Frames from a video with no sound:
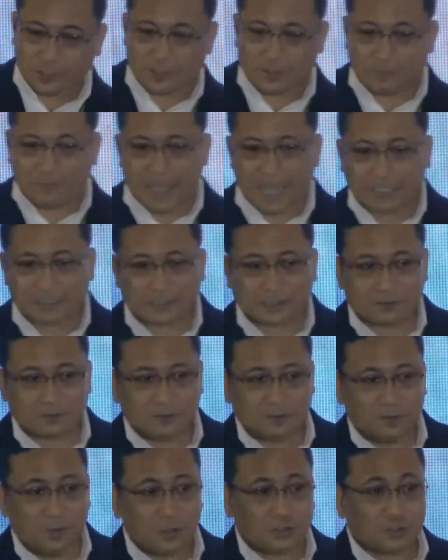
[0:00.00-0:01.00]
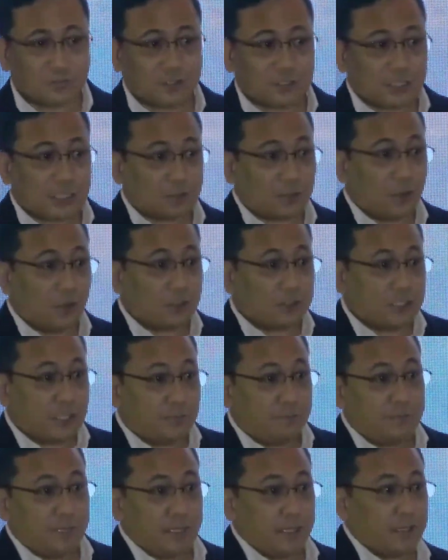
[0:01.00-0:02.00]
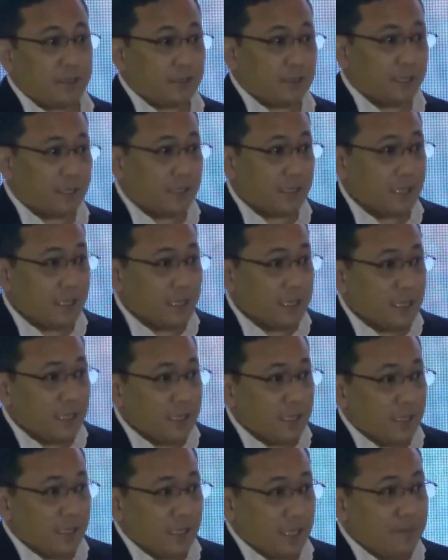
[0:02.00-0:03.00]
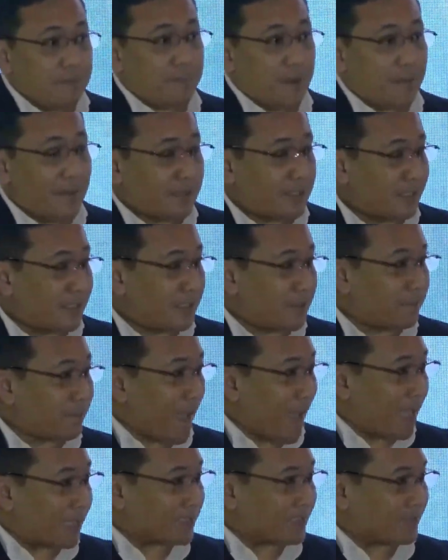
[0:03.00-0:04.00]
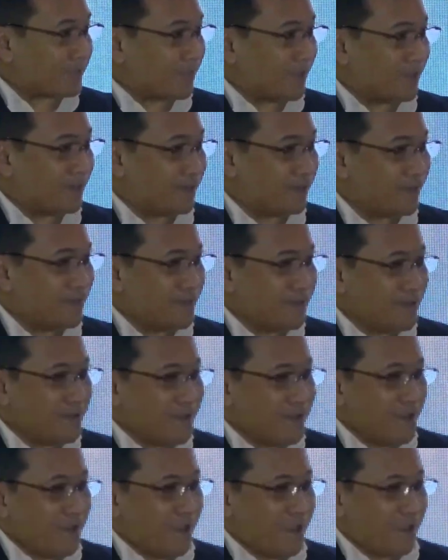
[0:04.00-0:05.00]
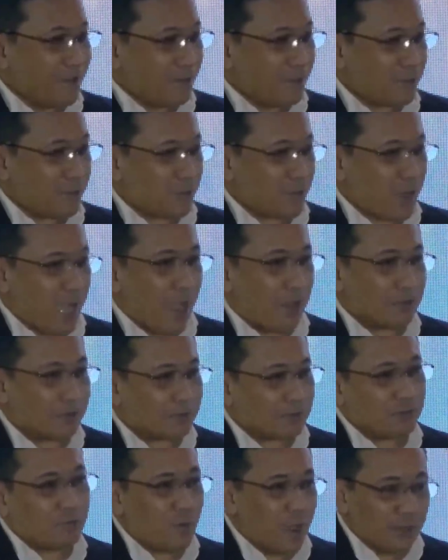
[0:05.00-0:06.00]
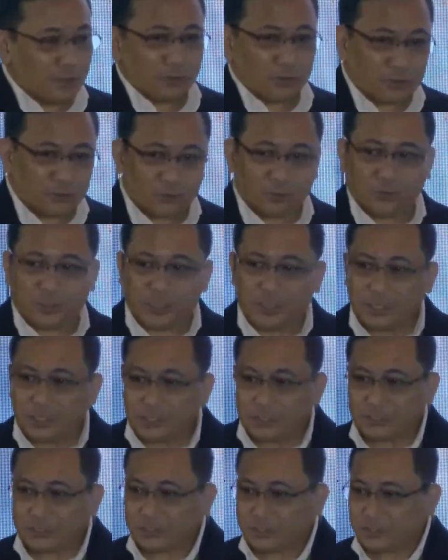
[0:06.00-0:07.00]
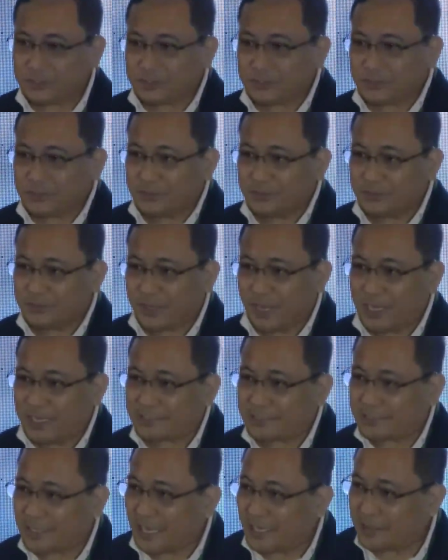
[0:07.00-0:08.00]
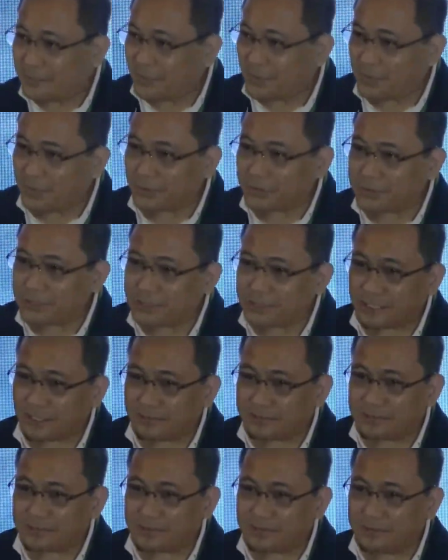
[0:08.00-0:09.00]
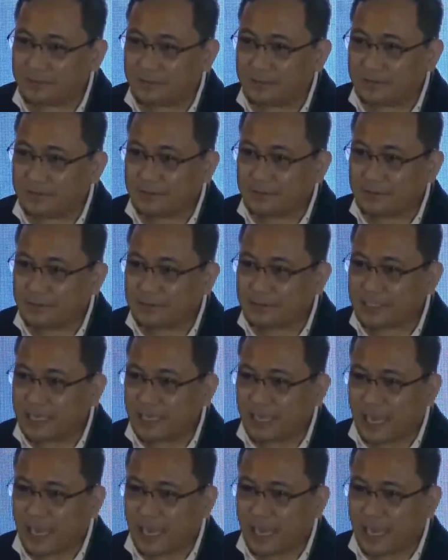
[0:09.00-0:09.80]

in the past, most of the technology being implemented in the past, you count 1 or 2 years, you cannot see any more of those systems. It's